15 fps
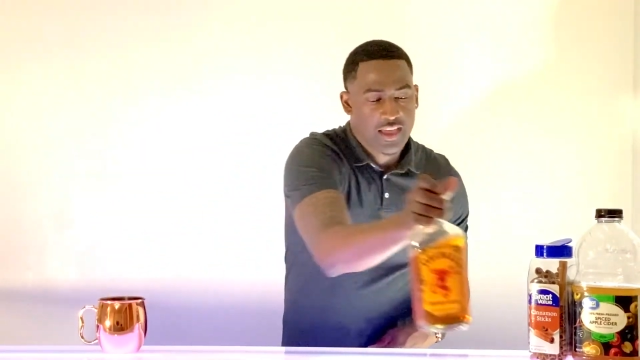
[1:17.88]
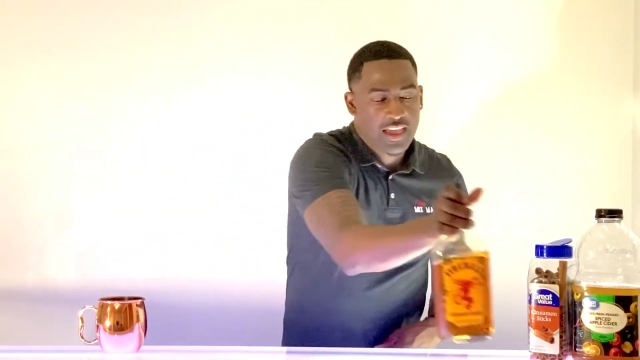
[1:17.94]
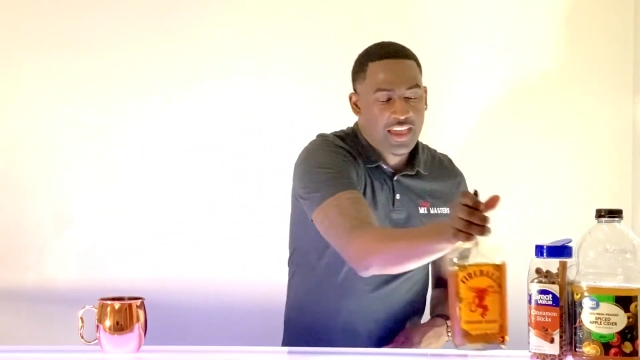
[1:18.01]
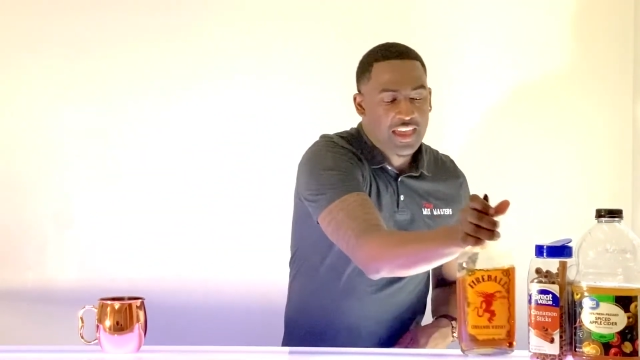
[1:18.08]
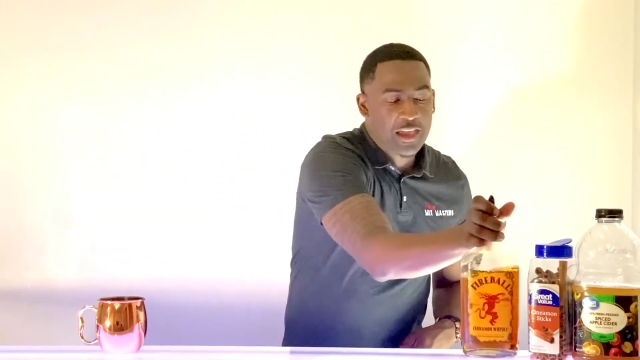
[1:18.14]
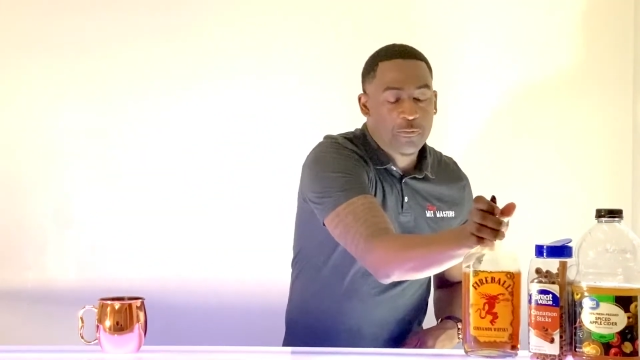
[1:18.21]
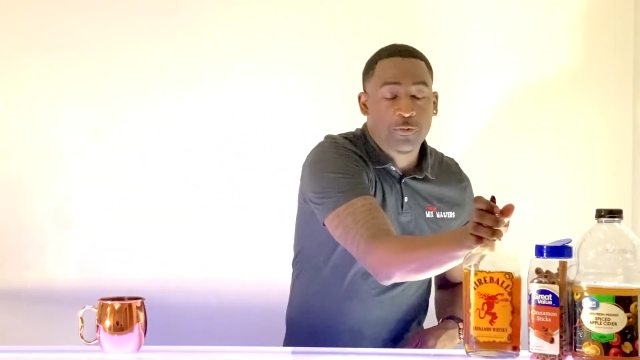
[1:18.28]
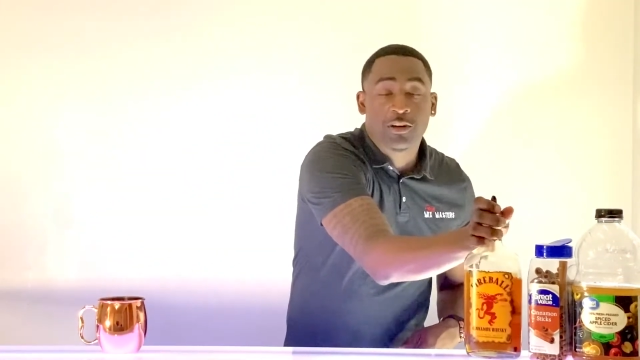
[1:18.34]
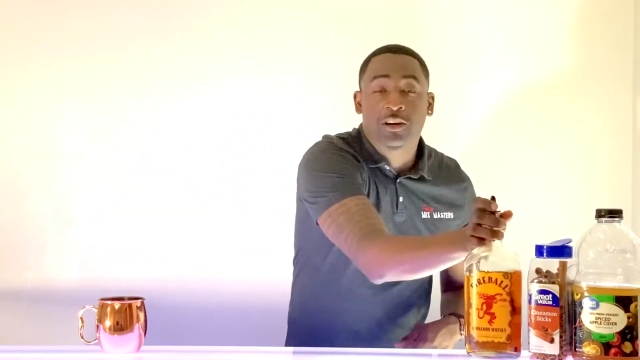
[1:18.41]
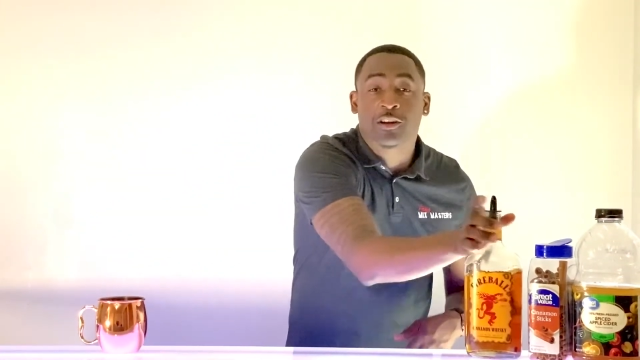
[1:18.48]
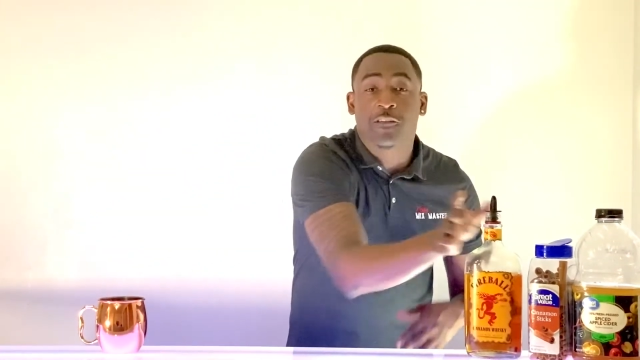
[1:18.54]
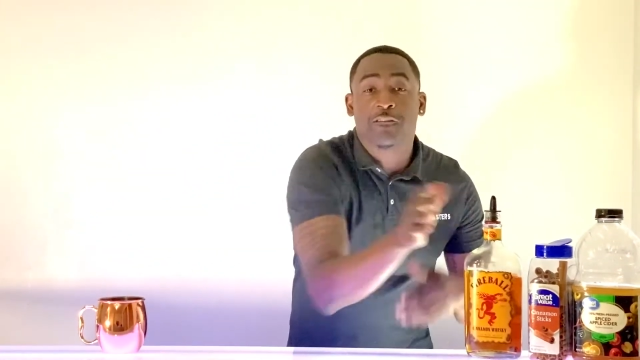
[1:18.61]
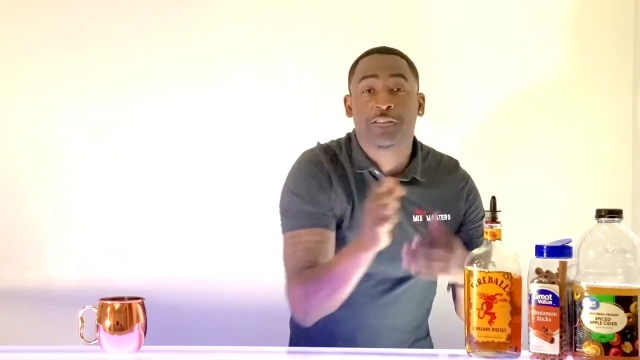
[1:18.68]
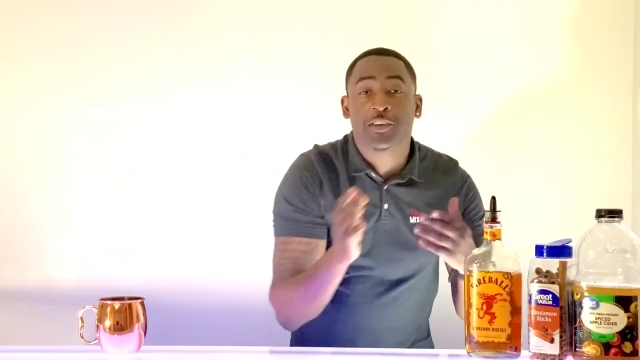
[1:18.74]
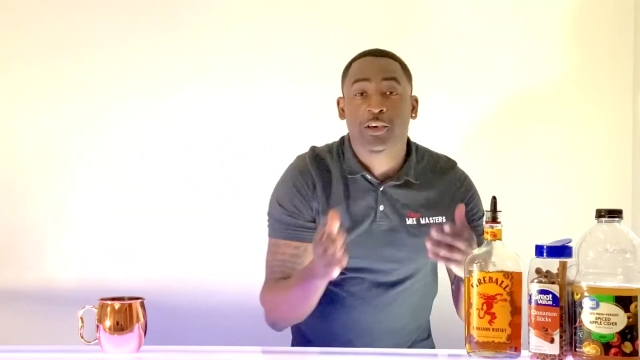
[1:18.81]
And we're
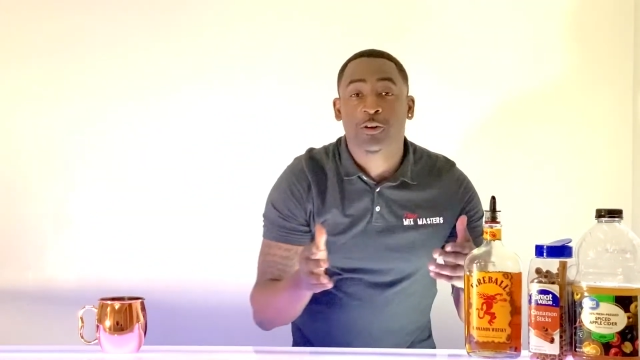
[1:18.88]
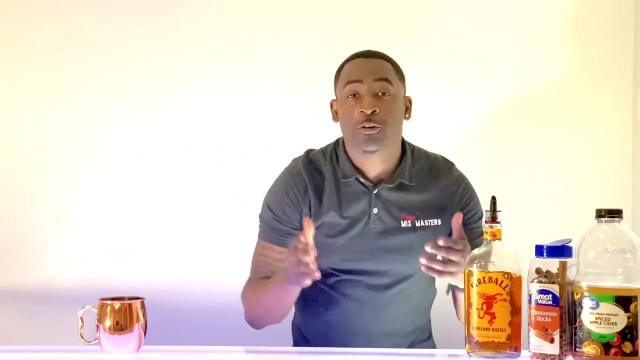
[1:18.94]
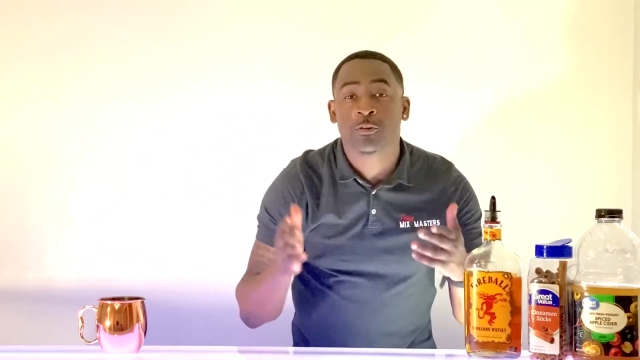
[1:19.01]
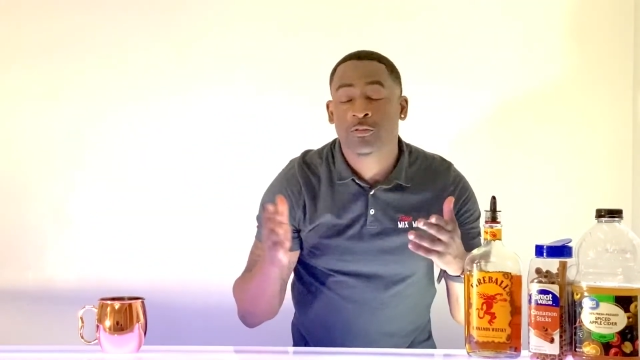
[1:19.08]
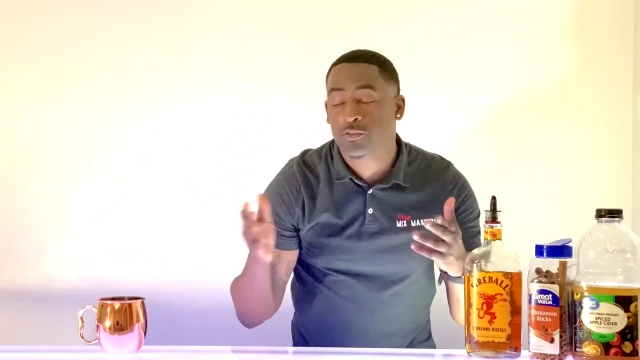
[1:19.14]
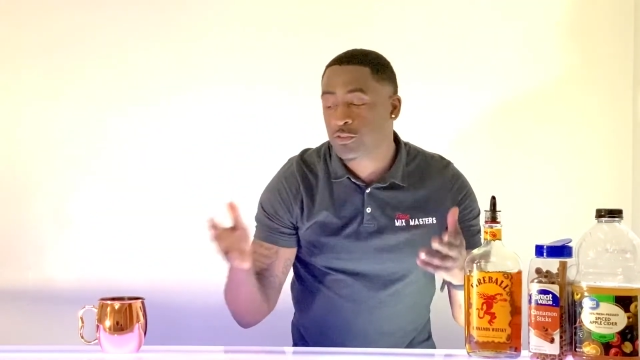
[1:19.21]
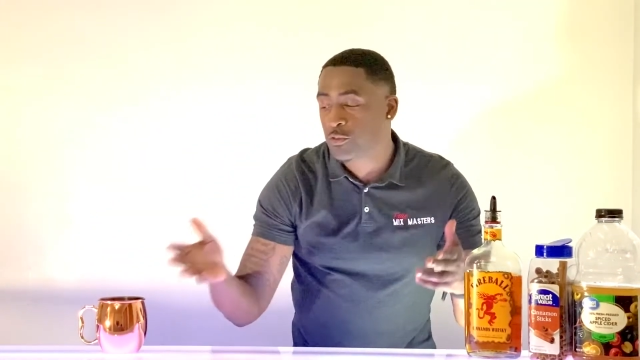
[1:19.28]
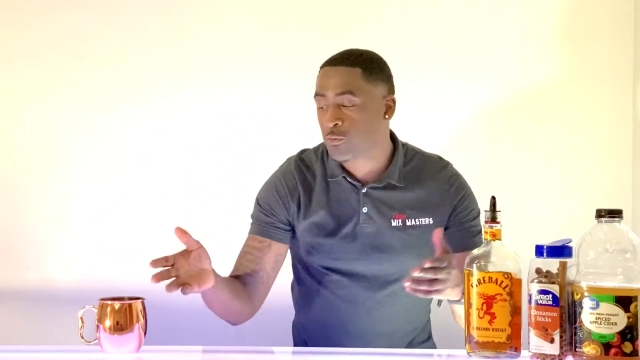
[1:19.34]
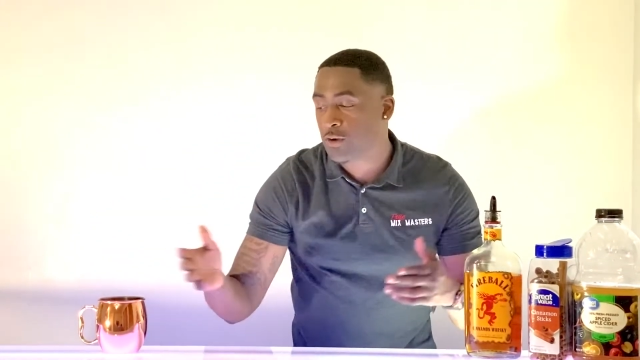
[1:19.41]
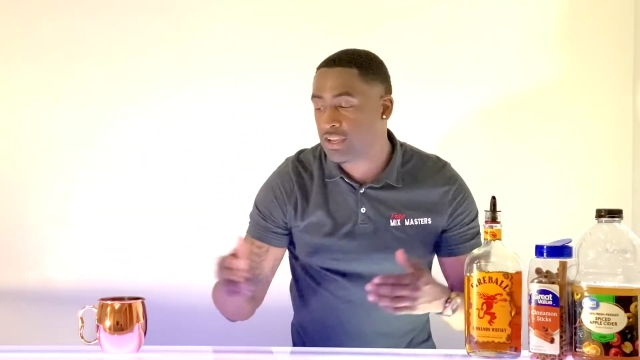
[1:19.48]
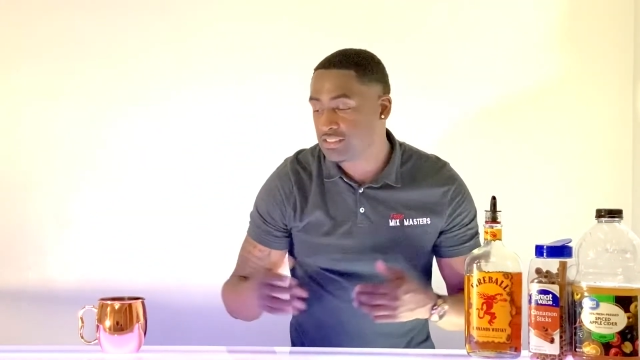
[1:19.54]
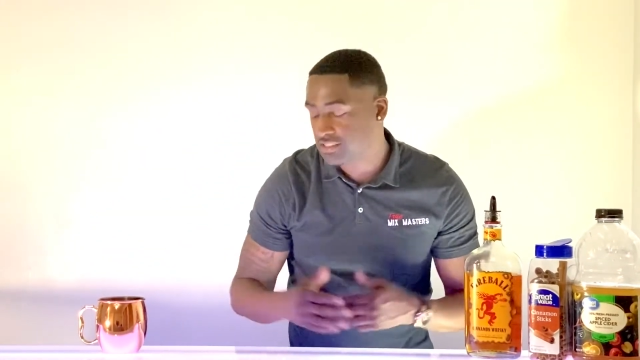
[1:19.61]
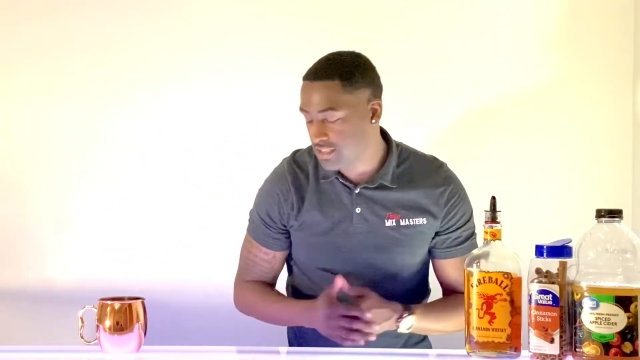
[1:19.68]
gonna fill the rest